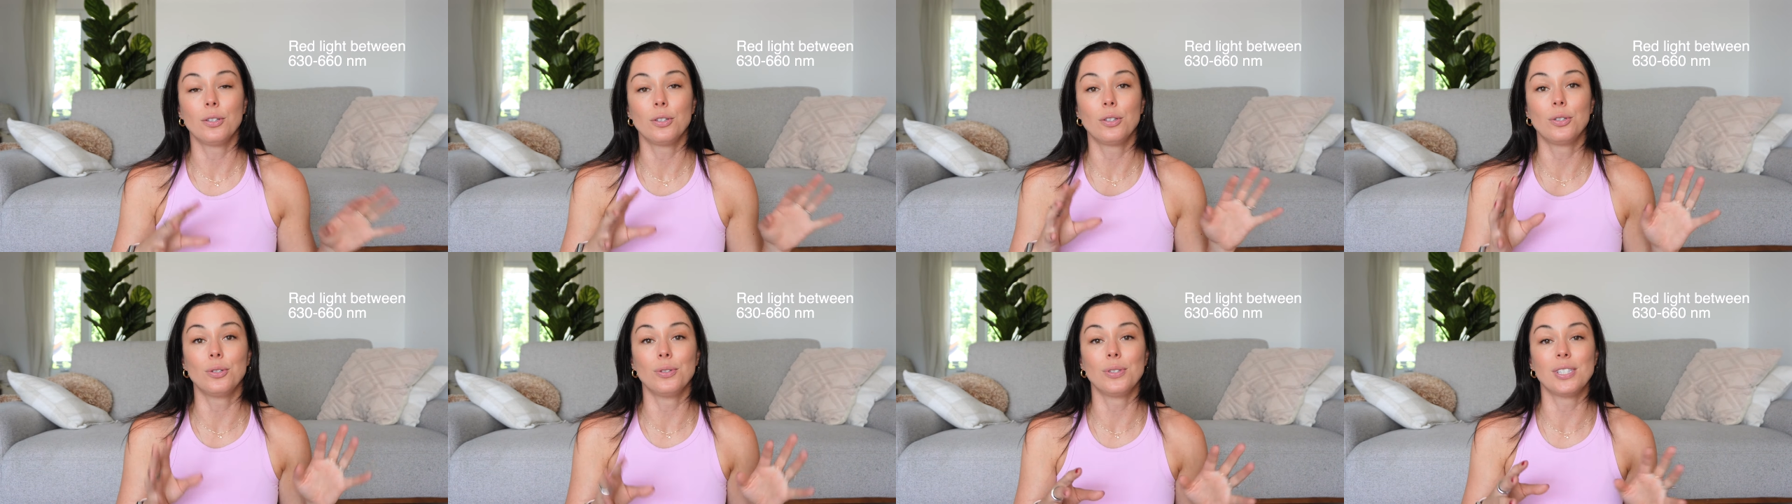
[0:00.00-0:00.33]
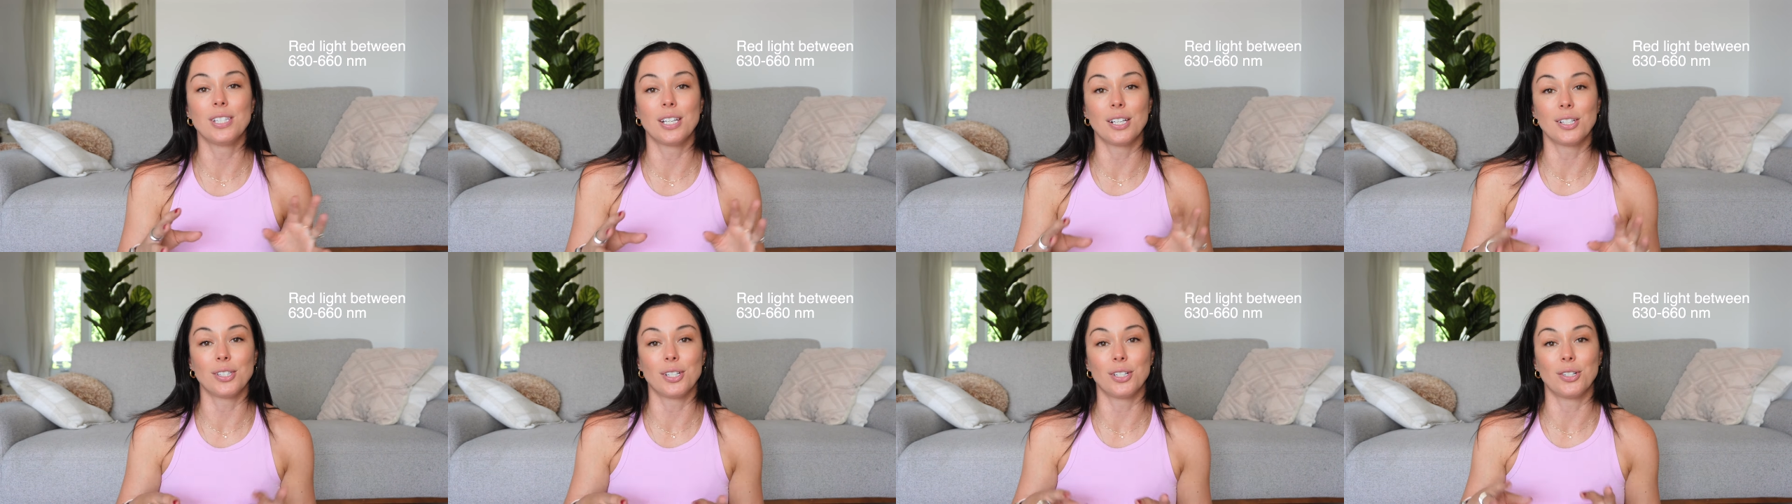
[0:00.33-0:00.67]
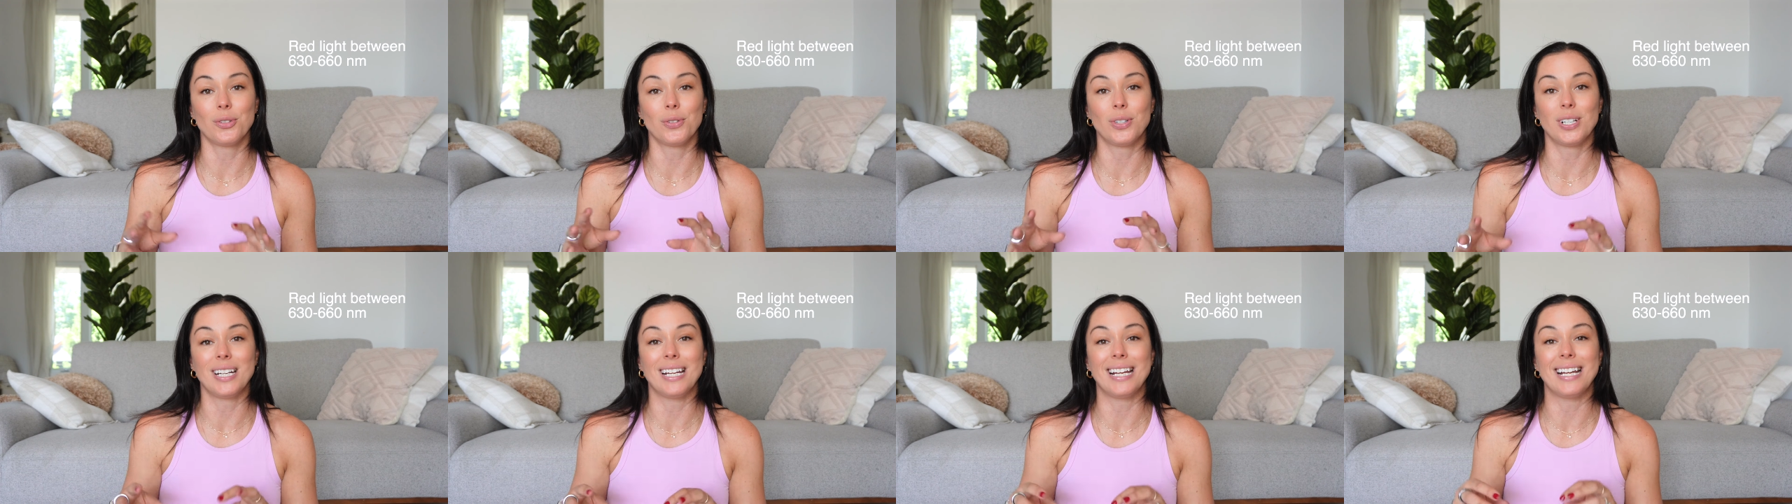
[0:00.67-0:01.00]
to
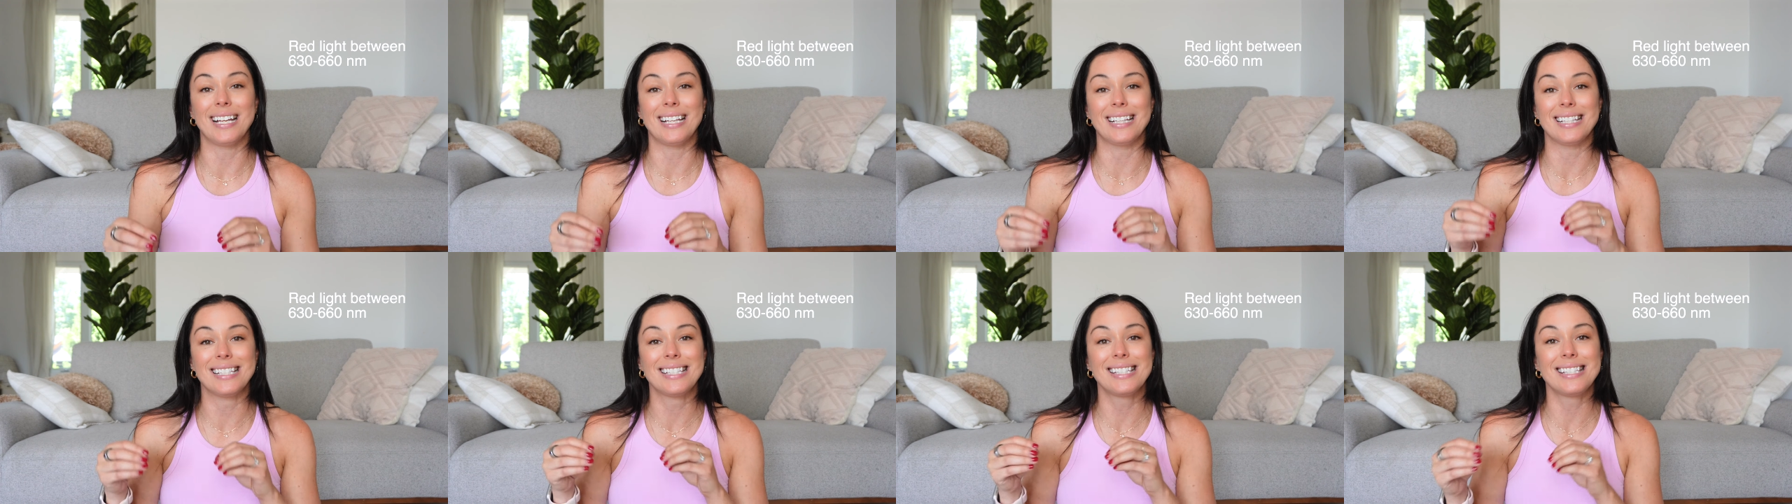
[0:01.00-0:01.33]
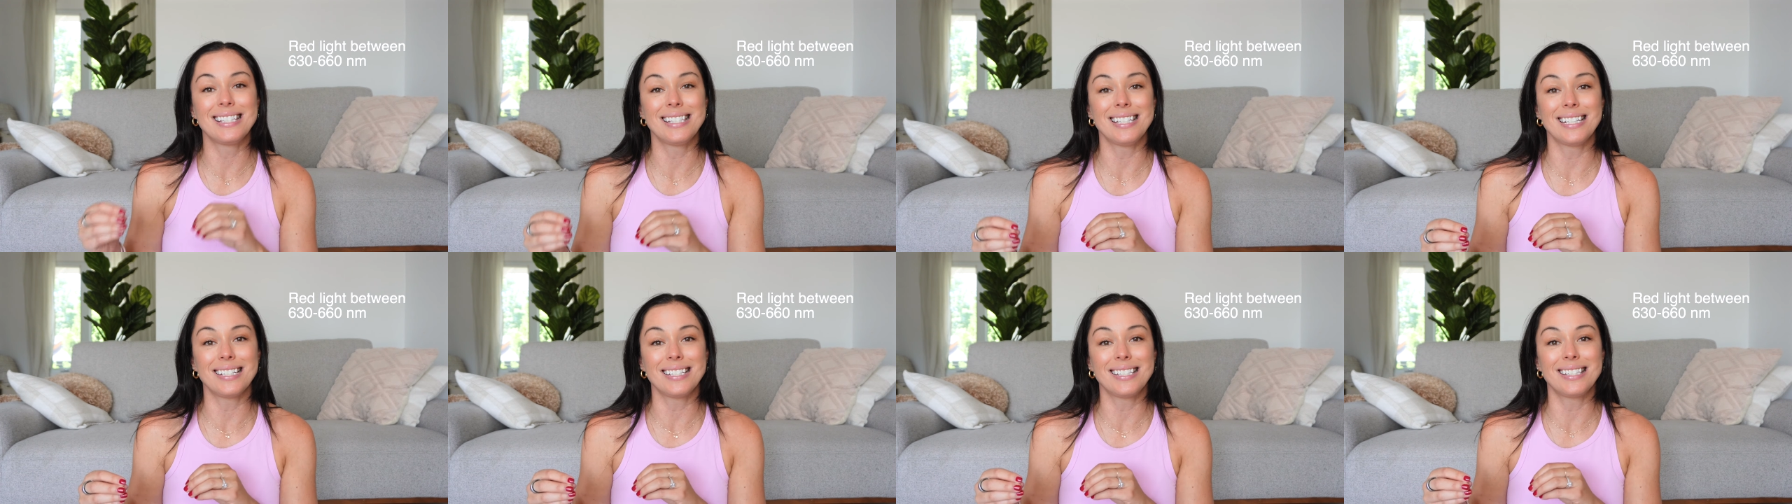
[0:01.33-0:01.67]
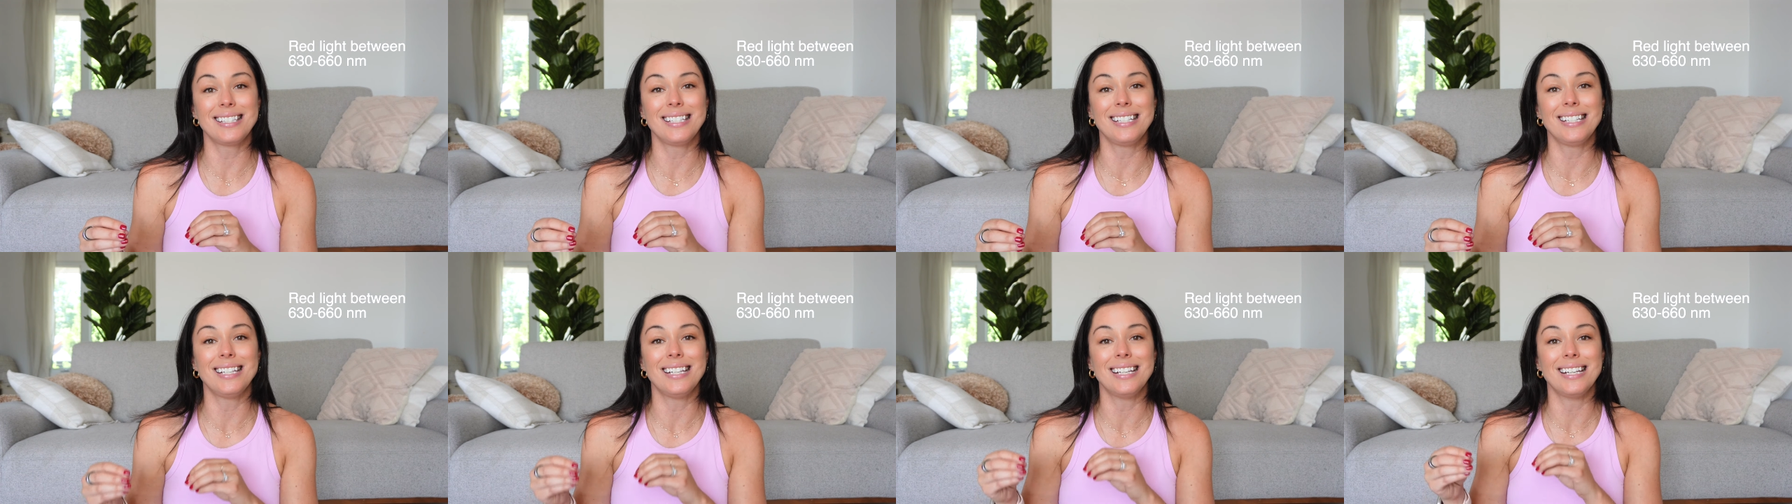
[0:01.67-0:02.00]
660